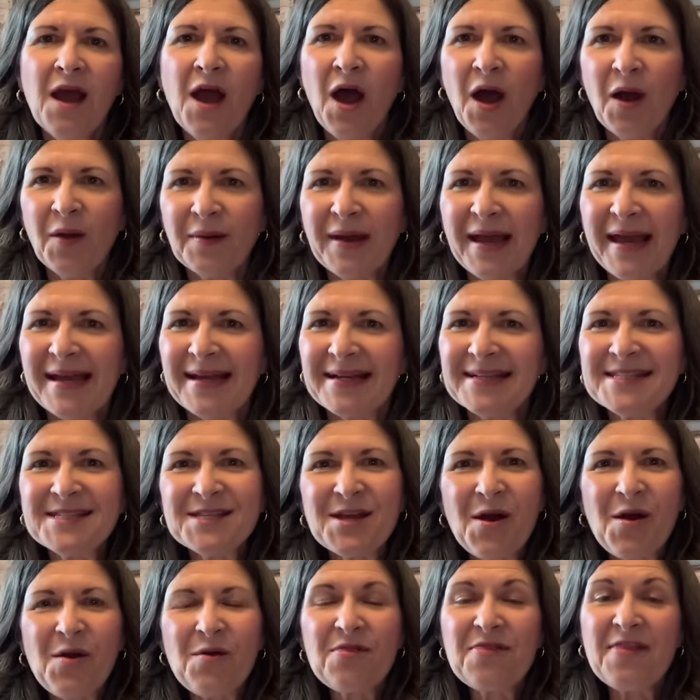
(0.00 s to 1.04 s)
Okay,
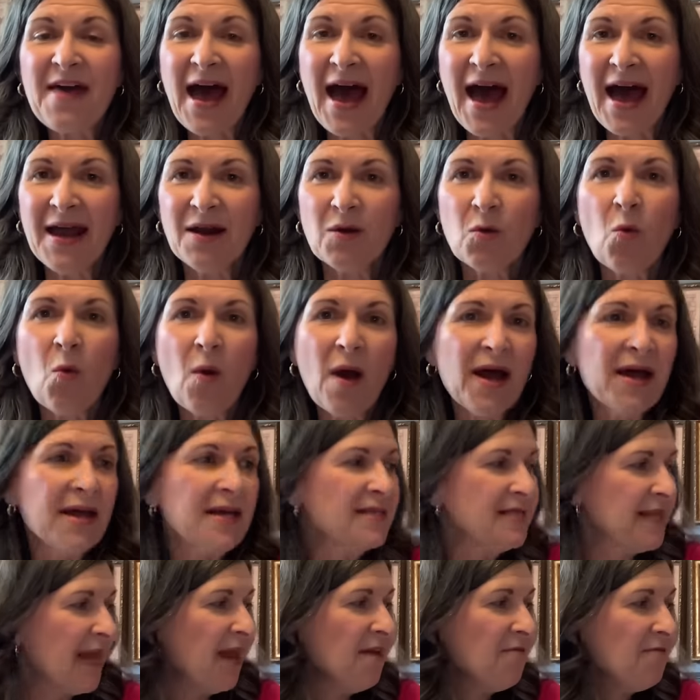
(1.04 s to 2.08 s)
so that
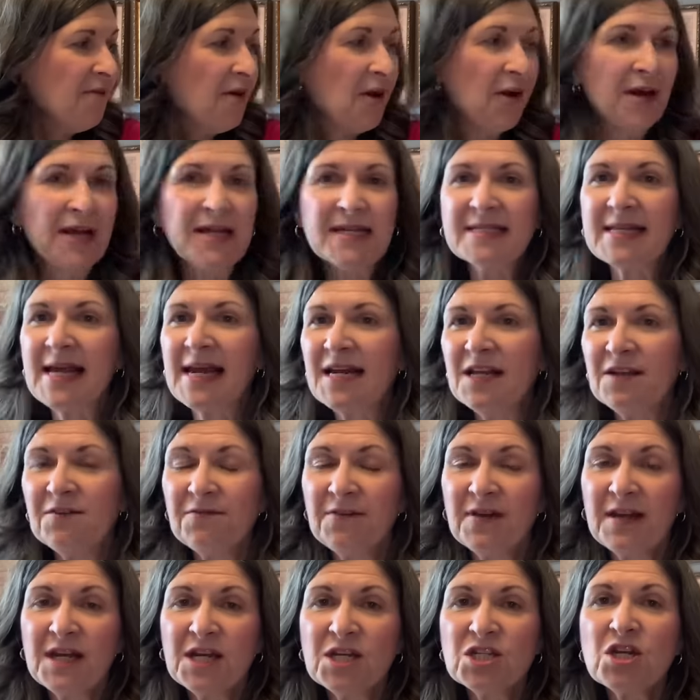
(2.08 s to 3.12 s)
was a very exciting
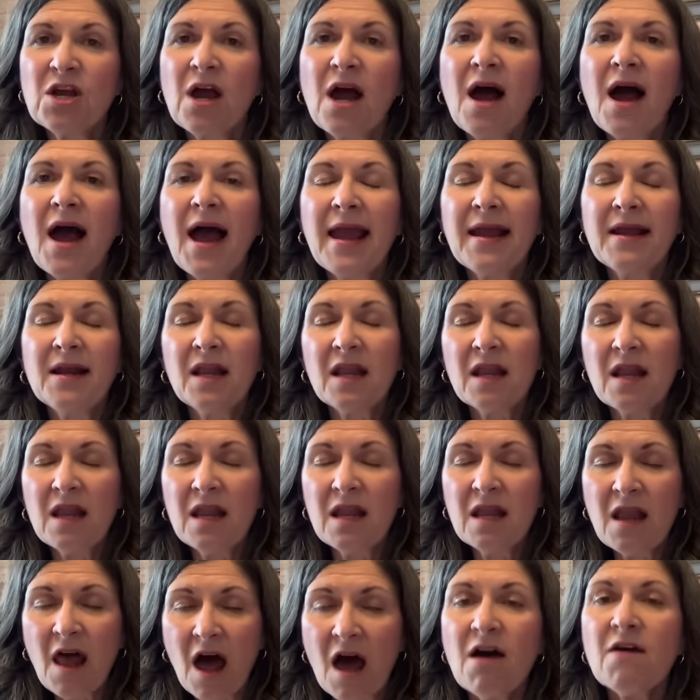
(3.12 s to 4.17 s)
finish. I
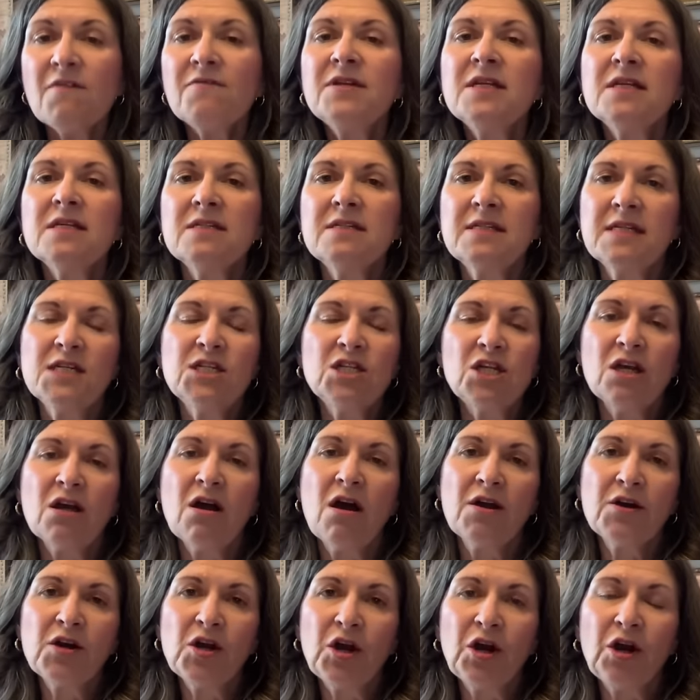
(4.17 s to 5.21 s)
loved stitching
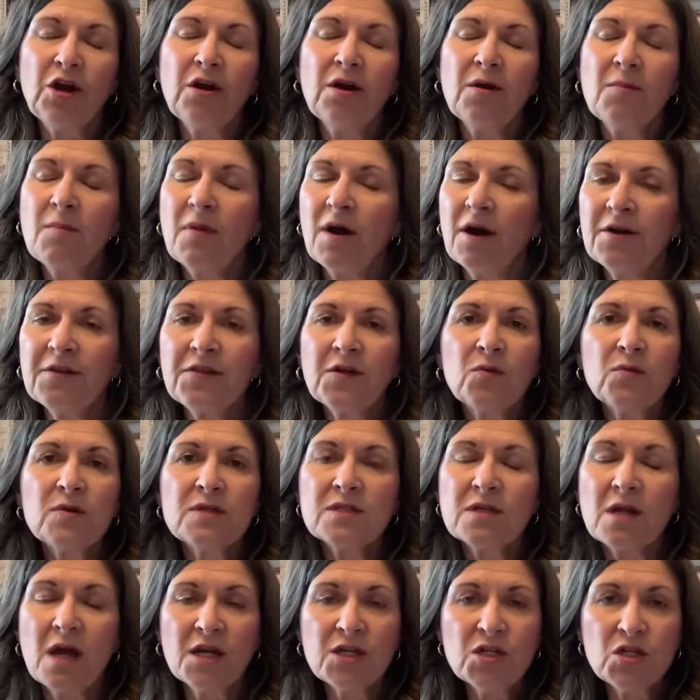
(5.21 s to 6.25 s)
on her. Martha
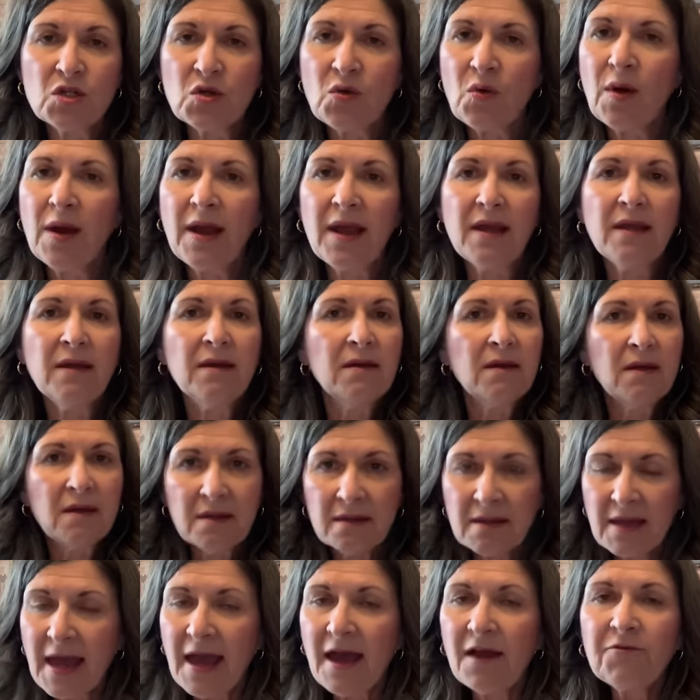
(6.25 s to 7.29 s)
was a joy
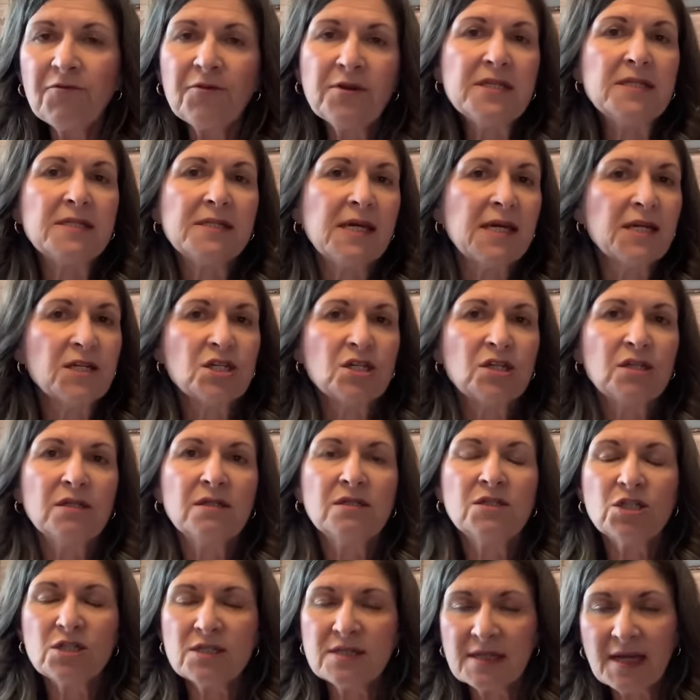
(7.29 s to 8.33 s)
every stitch.
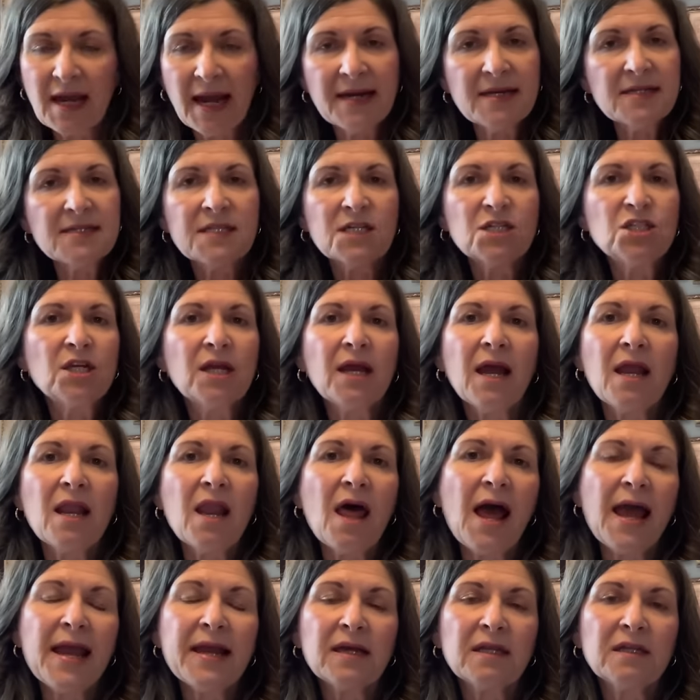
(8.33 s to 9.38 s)
Just the kind of stitching I
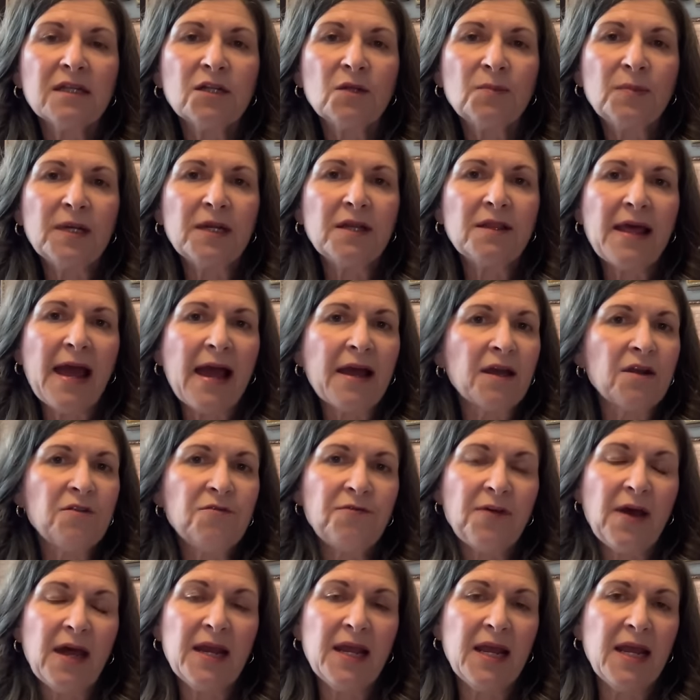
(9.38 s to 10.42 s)
like, a little bit of that
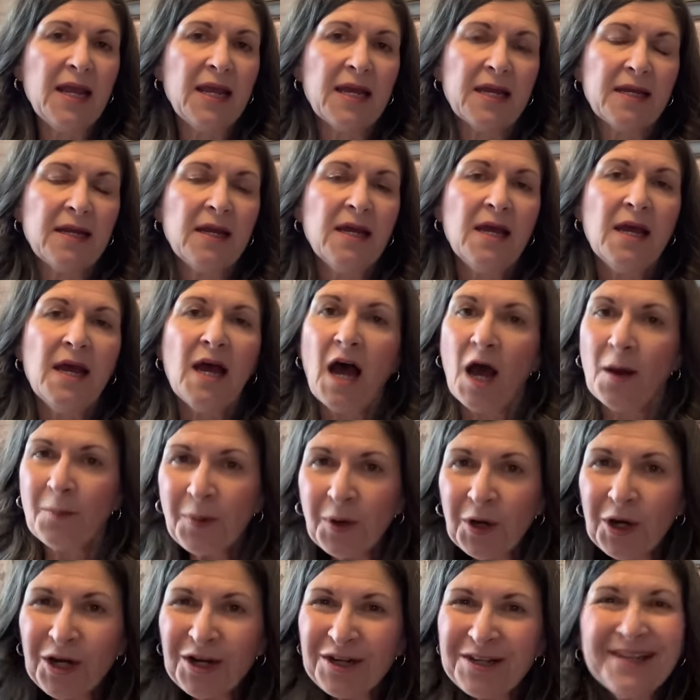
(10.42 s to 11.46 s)
confetti and a
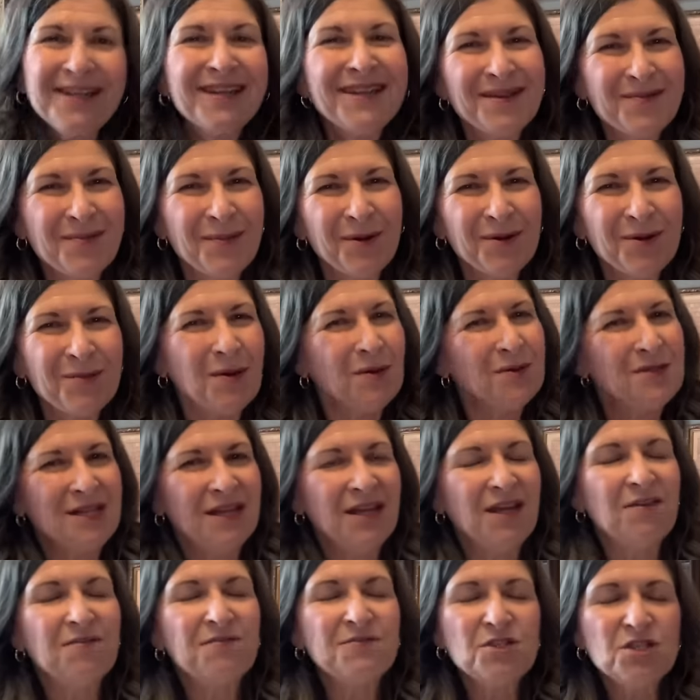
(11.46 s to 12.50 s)
bird, the bird
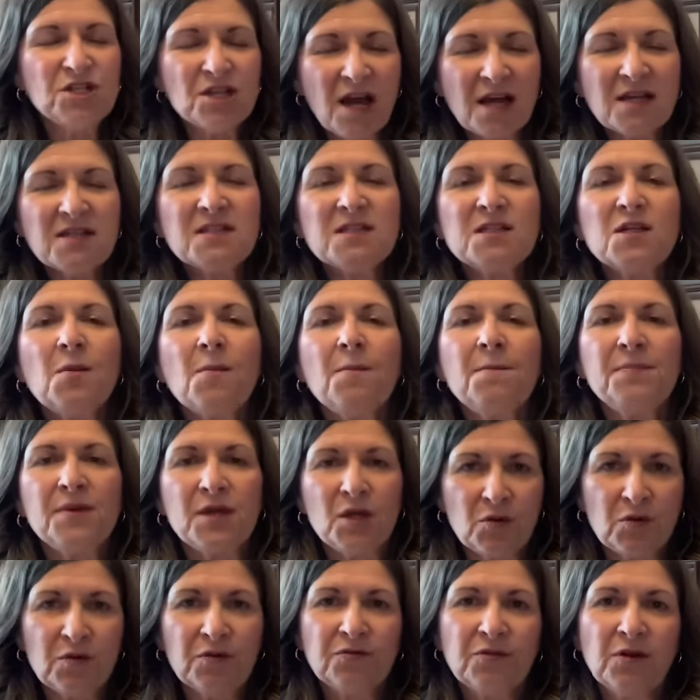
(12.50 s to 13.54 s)
motif, just
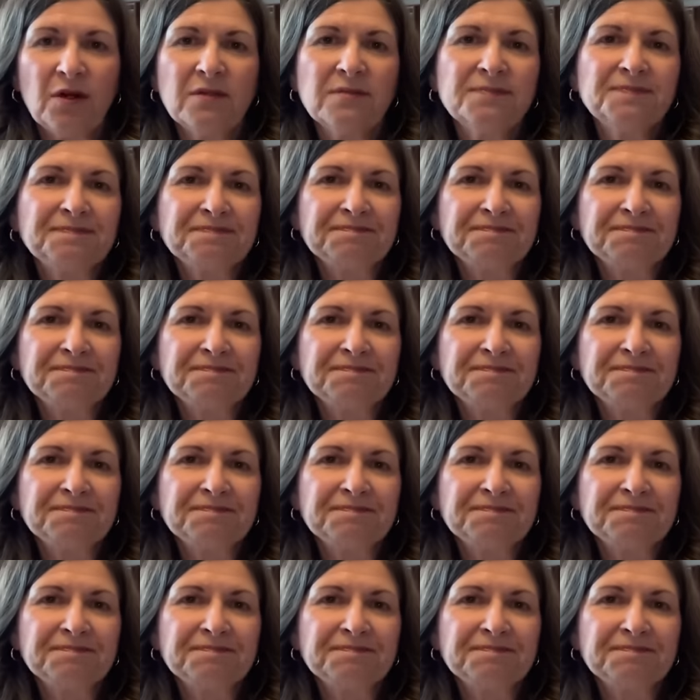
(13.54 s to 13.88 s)
beautiful.